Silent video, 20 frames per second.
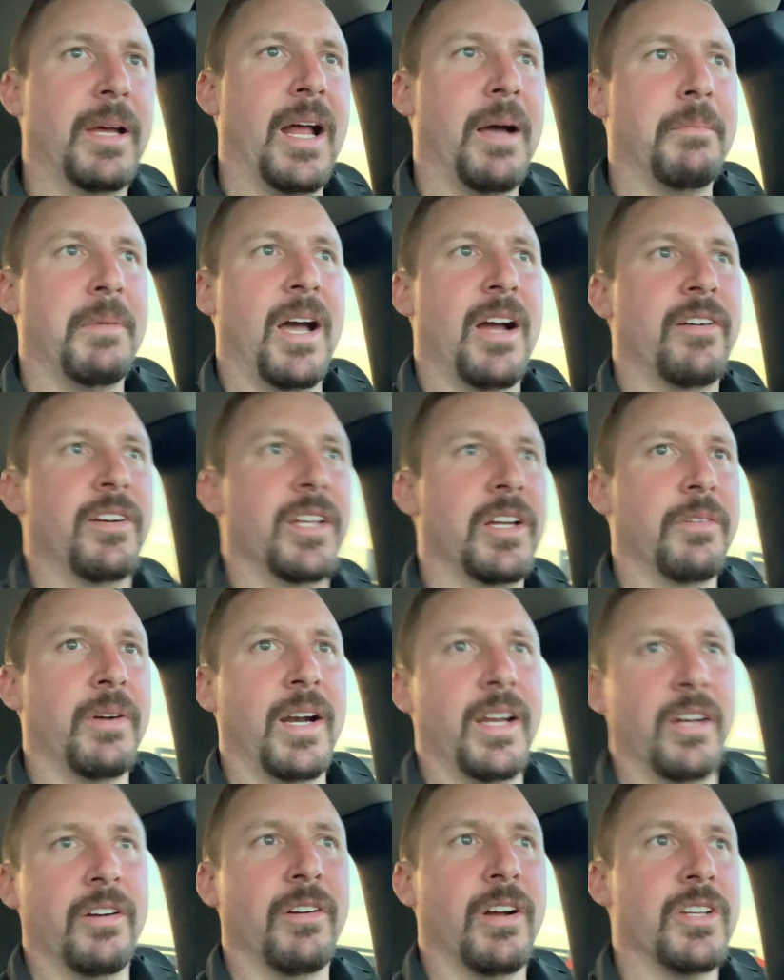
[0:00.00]
I'm not really ready
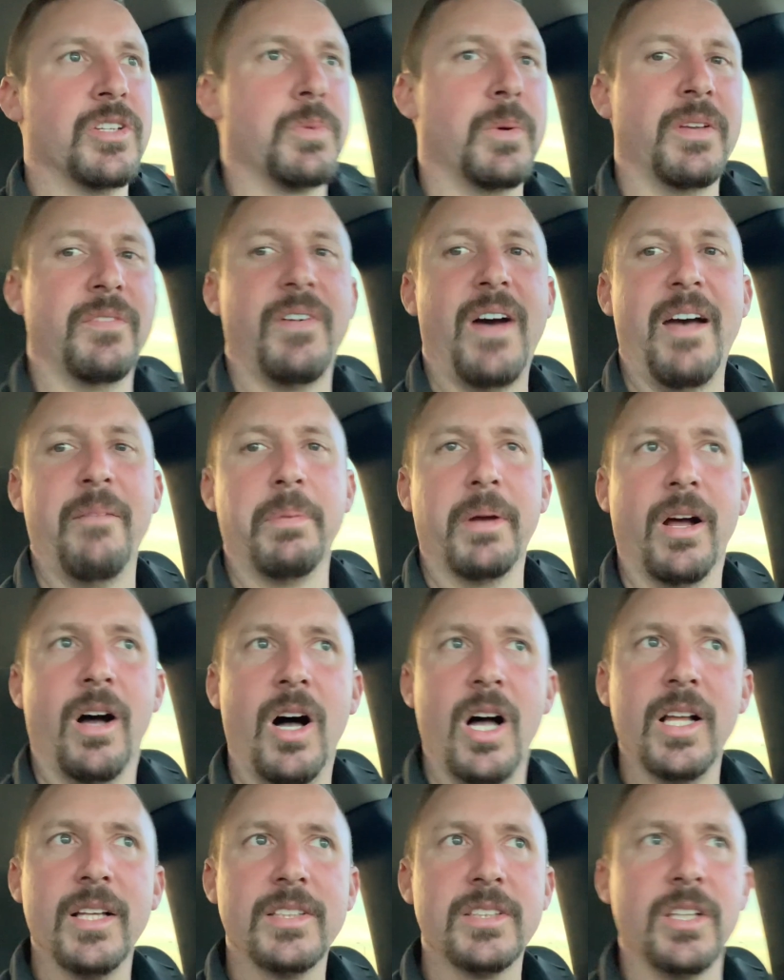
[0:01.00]
to run 25, but
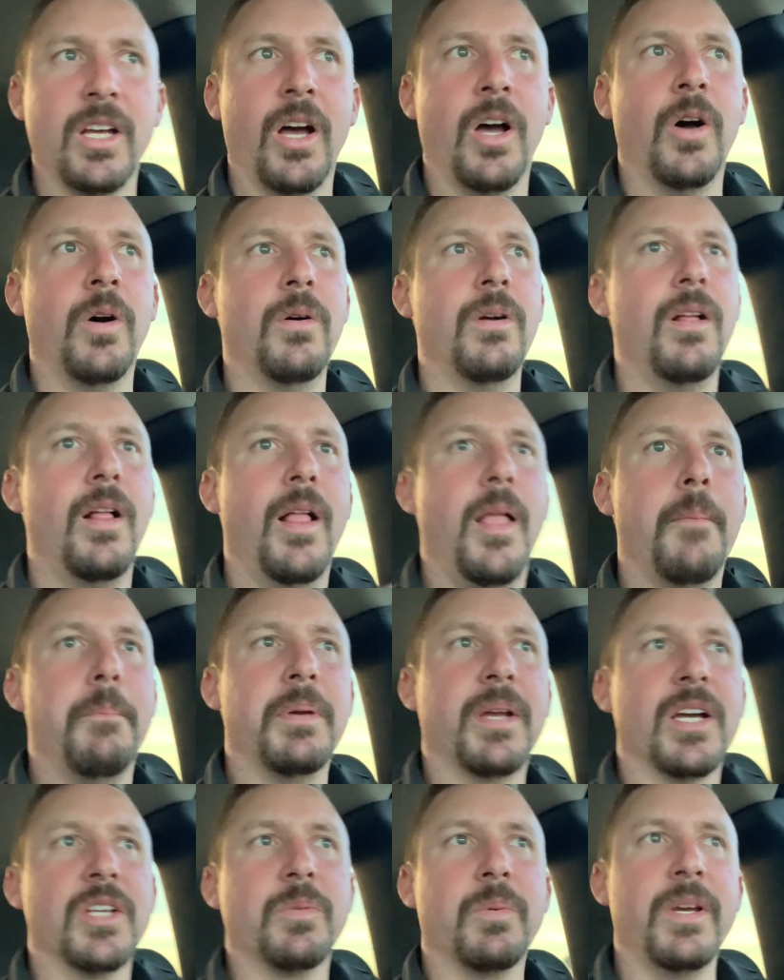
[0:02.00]
also
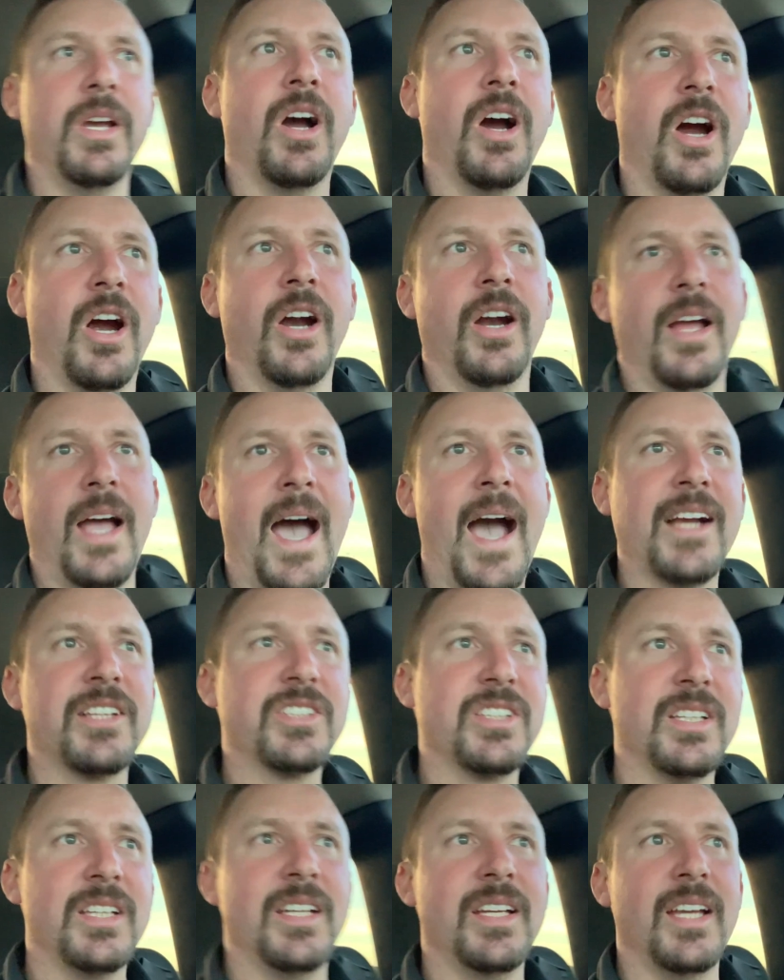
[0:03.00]
because we are
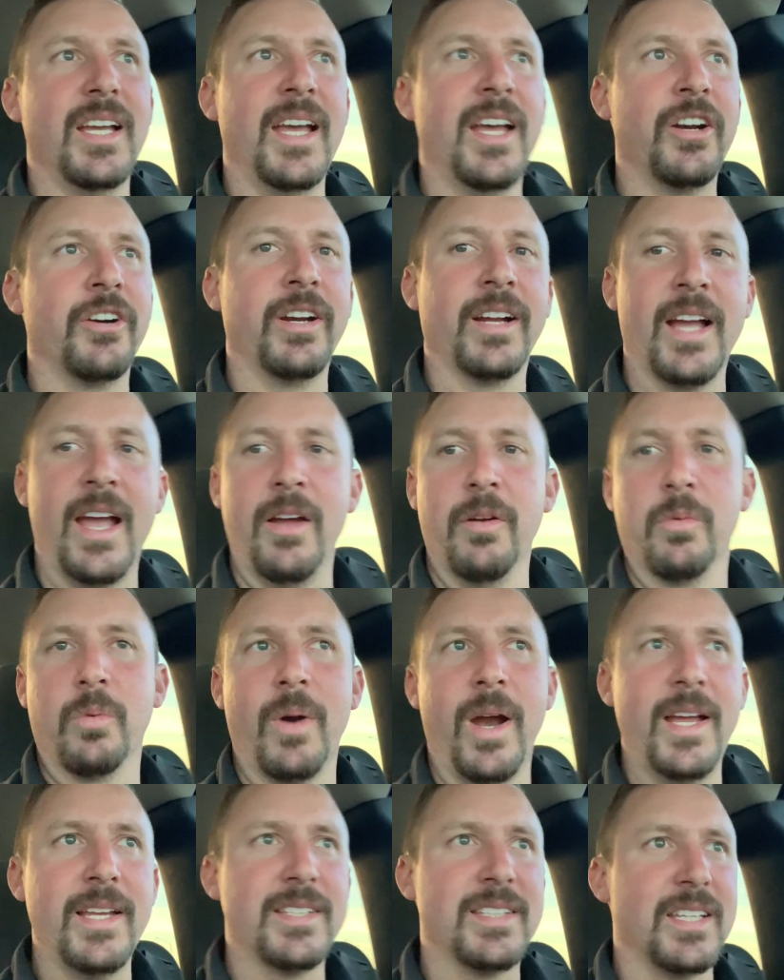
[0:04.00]
actually entering a
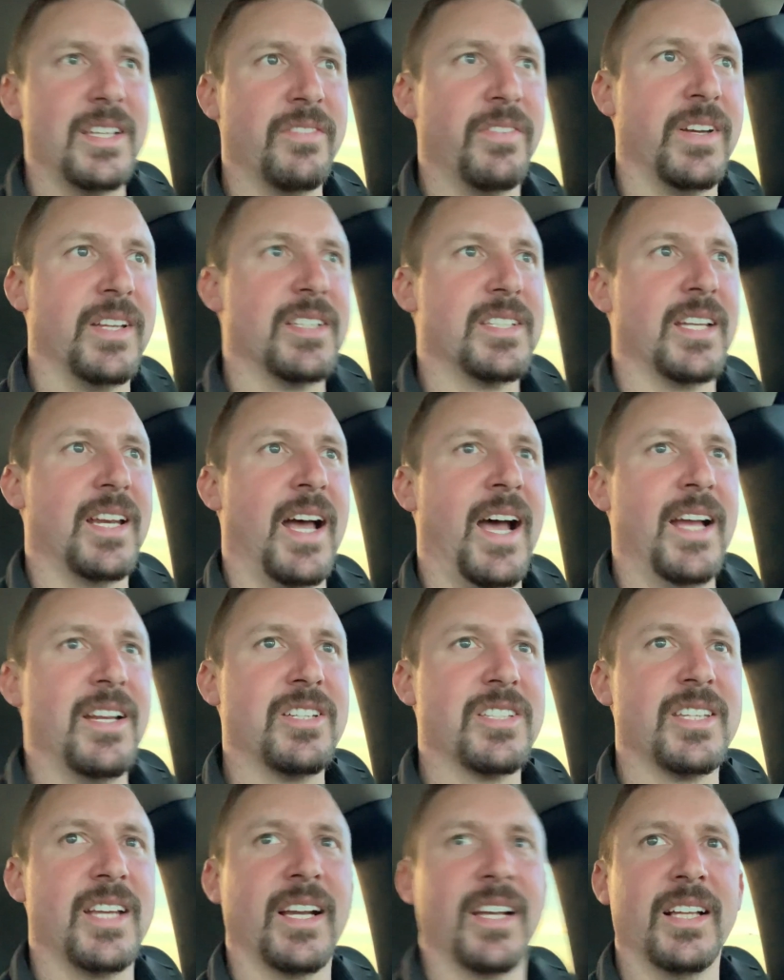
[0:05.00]
race event tonight,
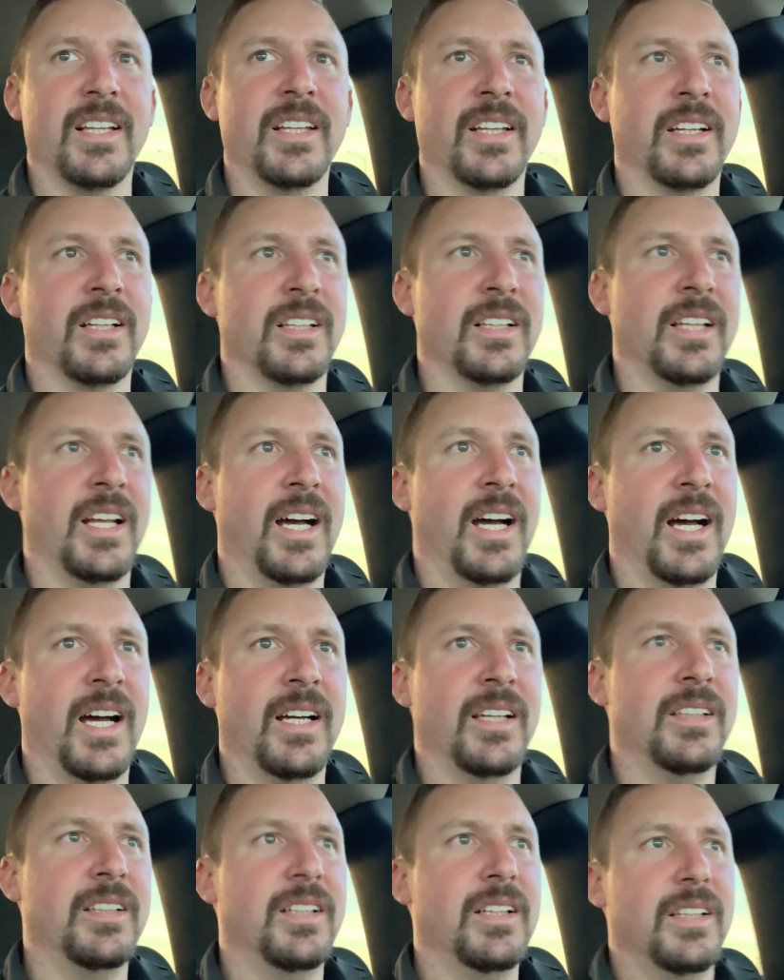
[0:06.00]
just like a
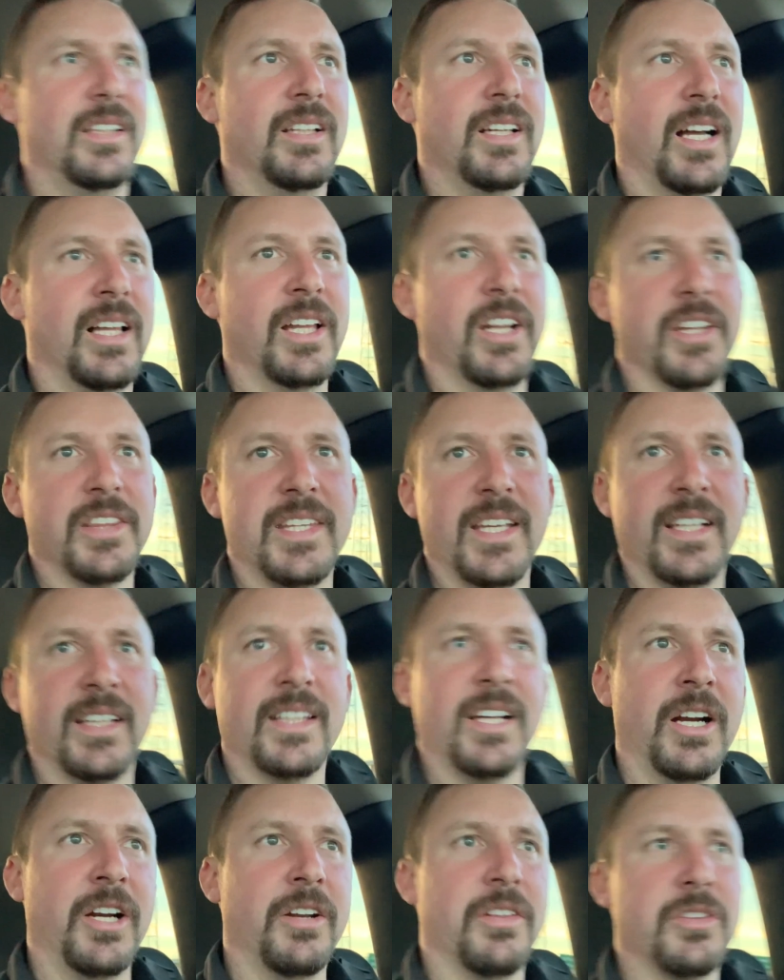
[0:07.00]
little thing
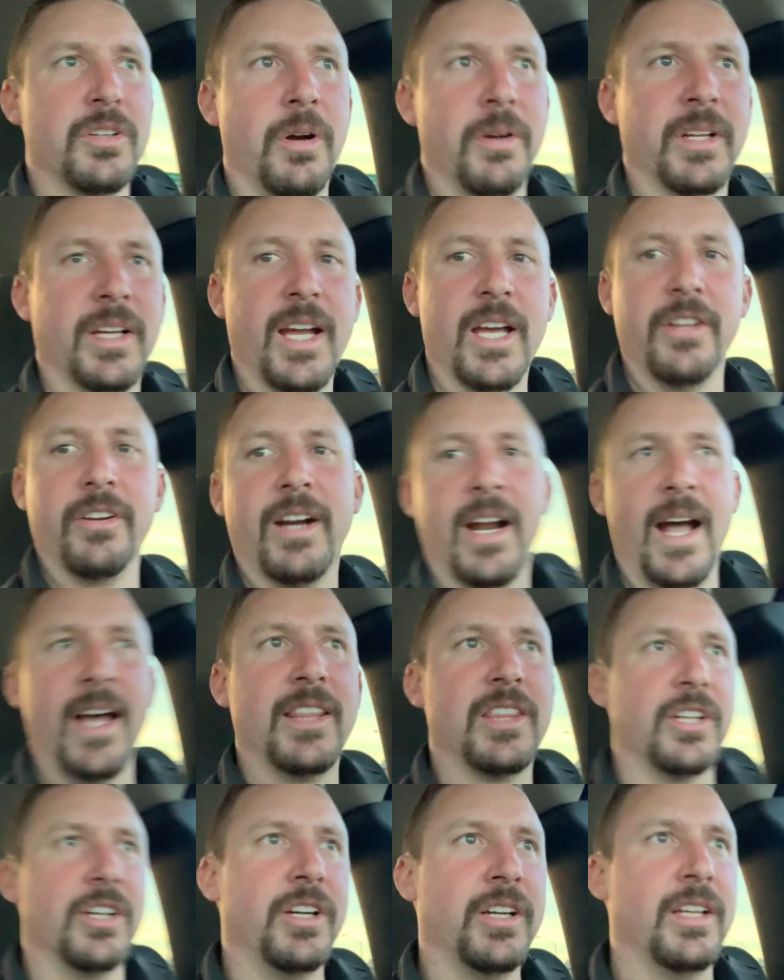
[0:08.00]
they're throwing together at
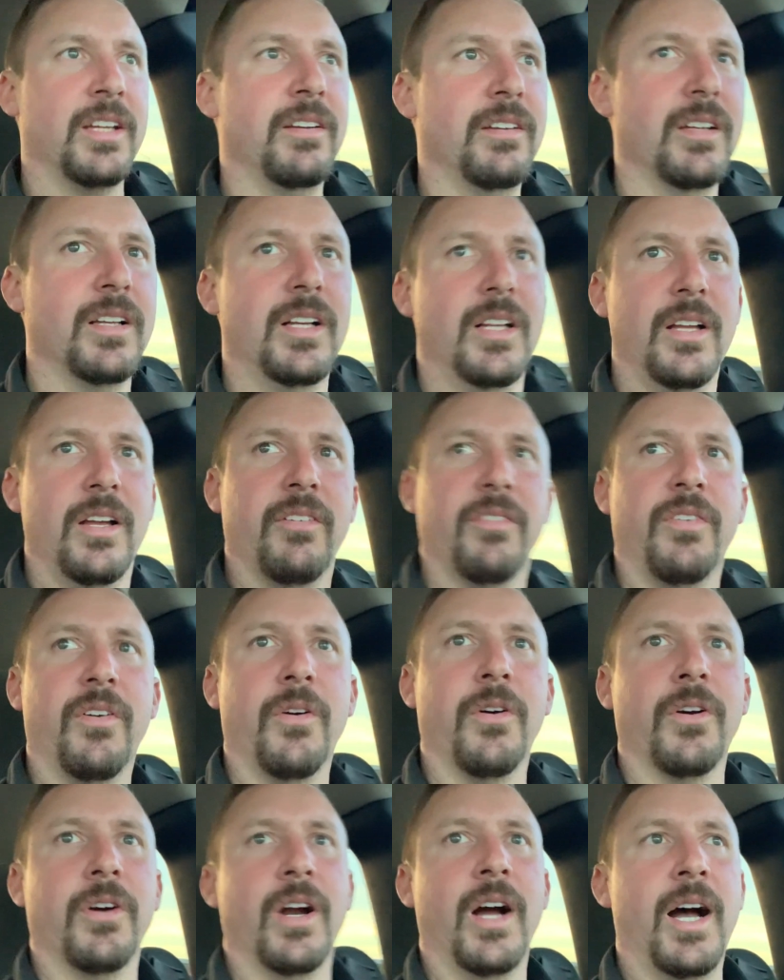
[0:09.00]
I-30
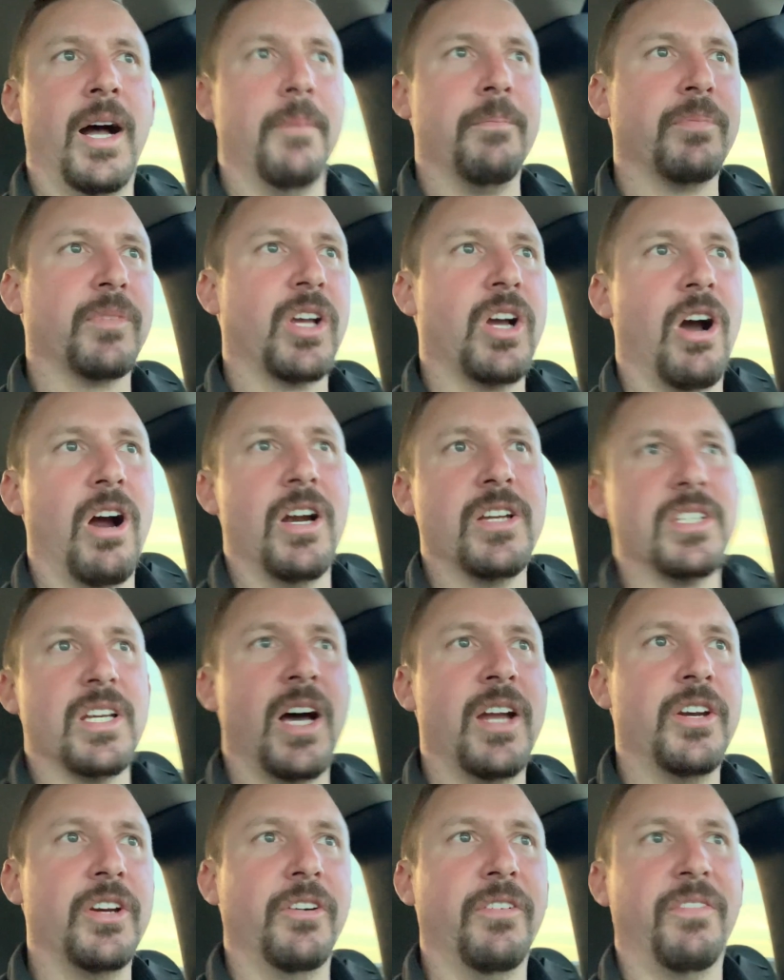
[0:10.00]
for cars
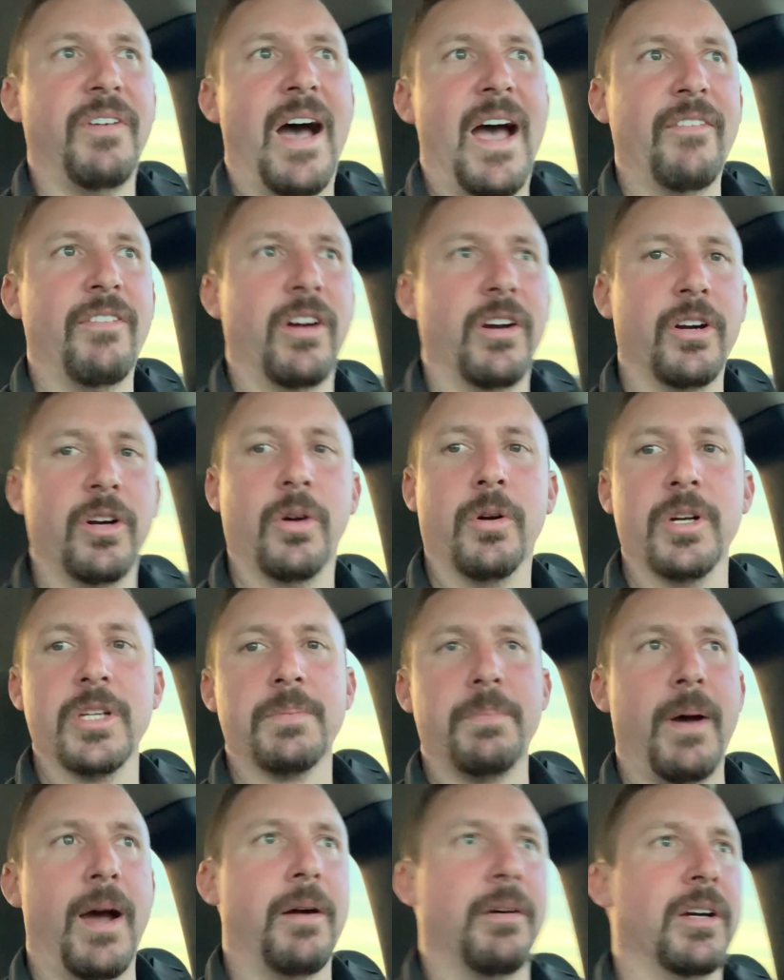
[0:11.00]
under 500
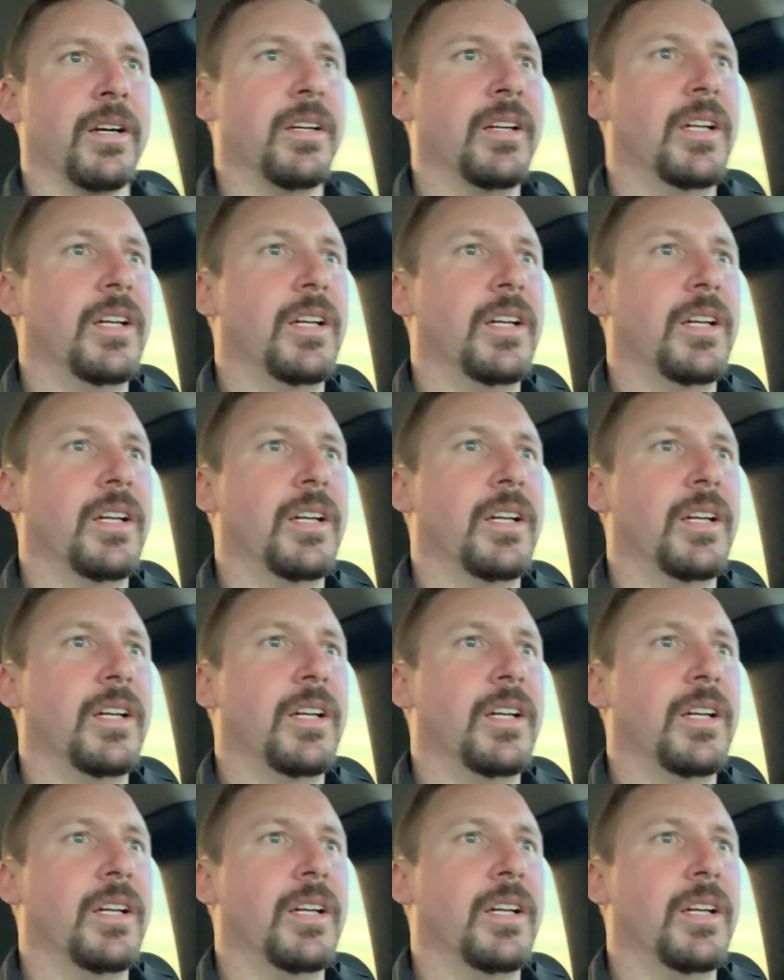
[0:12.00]
horsepower.